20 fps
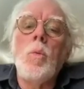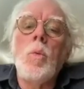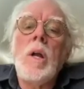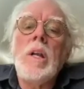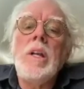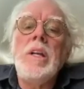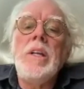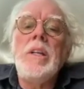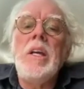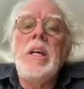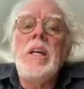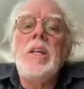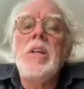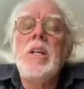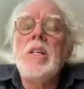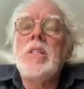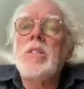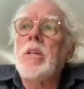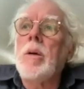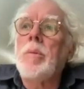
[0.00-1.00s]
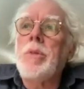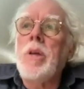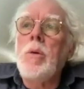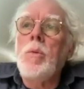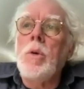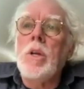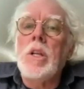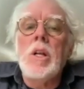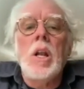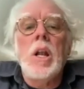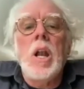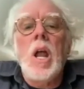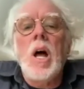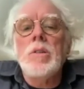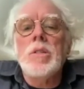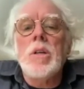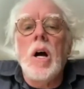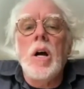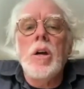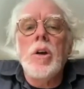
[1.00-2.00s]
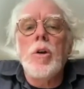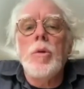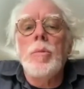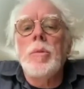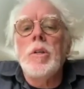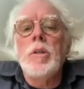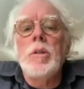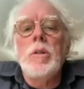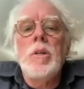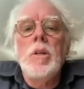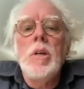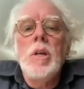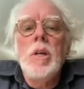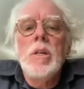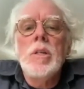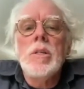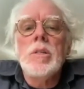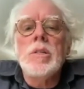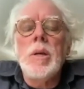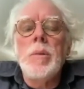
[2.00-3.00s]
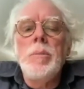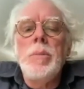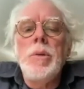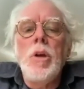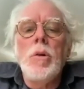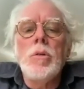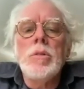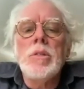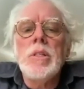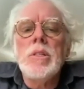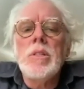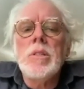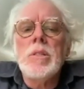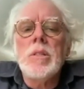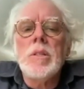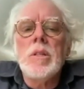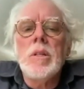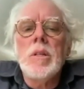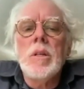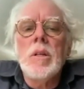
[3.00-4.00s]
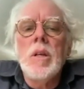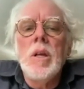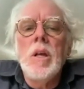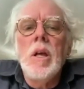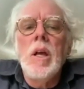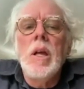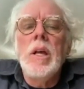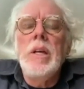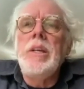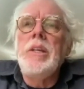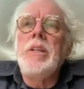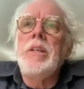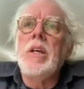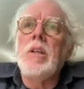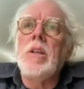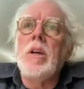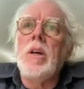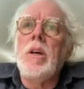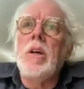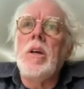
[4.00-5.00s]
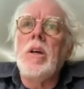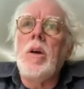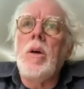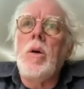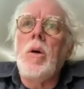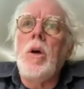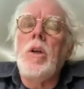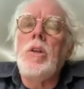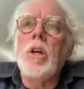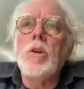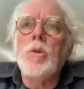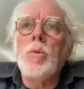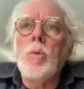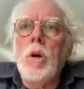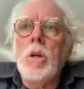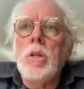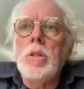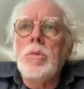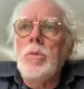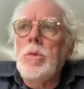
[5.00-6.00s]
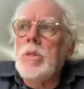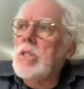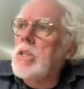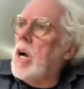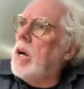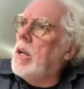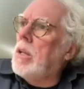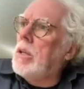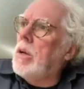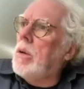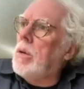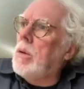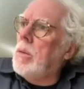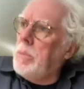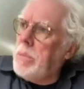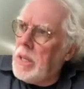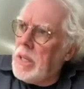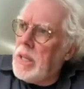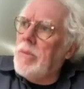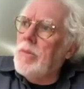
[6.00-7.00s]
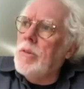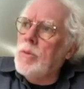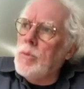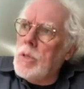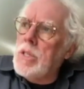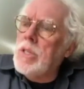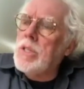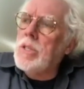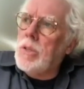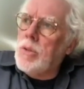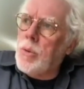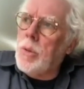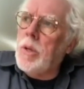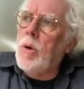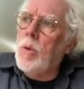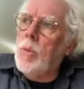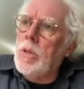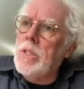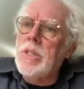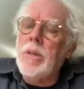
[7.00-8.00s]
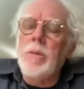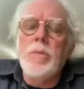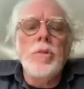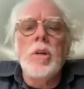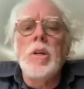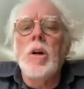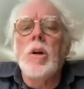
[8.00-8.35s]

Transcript: well, he, this... he, did something with Claus Ogerman, Symbiosis. He did another one it was called uh, Bill Evans with Trio with Symphony